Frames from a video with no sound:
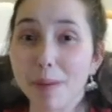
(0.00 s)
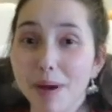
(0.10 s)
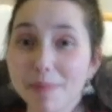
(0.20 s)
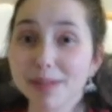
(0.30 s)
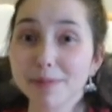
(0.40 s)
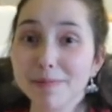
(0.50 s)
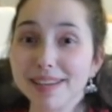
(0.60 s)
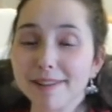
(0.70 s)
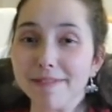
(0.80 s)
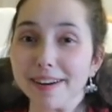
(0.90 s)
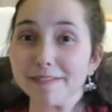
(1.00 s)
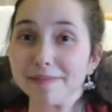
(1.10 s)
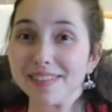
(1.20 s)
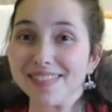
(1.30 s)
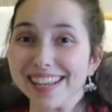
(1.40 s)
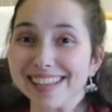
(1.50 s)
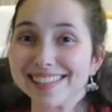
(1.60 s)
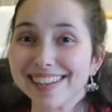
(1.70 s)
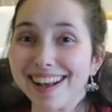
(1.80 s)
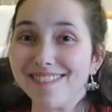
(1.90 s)
My mom has been making fun of me
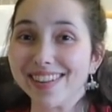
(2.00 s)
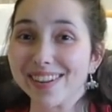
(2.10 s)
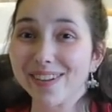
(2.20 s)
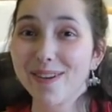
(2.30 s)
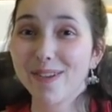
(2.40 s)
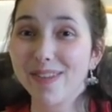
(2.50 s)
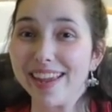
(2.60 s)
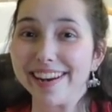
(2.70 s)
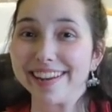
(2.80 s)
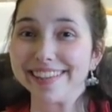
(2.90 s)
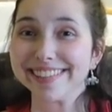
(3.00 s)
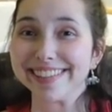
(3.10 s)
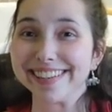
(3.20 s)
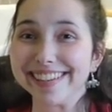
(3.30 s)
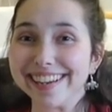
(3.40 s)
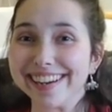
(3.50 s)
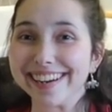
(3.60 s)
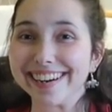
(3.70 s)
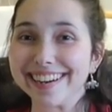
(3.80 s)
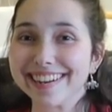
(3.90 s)
because I'm a little old lady sitting
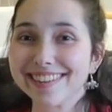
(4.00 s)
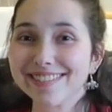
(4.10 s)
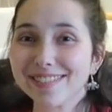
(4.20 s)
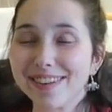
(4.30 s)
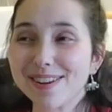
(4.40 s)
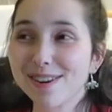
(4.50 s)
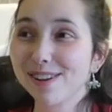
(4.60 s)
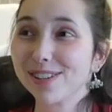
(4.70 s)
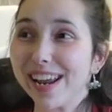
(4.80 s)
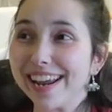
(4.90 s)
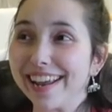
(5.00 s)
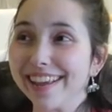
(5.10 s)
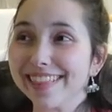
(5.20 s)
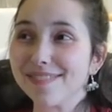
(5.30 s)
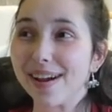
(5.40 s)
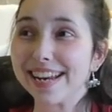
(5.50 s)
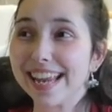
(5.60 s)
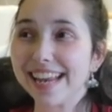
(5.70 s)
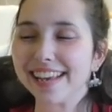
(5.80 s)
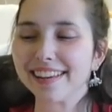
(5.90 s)
here with my crocheting, then my
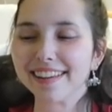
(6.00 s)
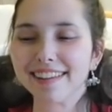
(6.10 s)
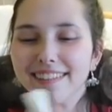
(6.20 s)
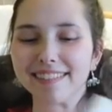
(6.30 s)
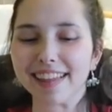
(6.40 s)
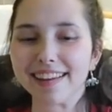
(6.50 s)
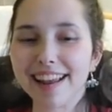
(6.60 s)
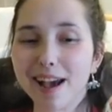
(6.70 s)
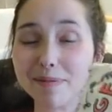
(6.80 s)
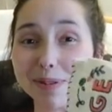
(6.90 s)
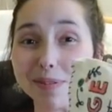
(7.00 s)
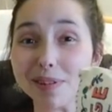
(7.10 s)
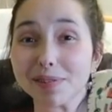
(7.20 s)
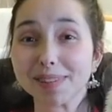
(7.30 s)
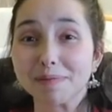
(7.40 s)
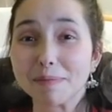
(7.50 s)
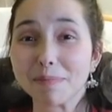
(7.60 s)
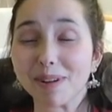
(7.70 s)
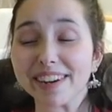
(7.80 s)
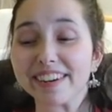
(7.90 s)
knitting, and like now I'm doing some
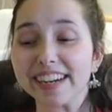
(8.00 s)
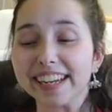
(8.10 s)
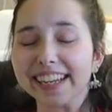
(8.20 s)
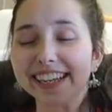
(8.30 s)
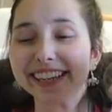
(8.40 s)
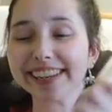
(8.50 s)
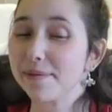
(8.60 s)
embroidery.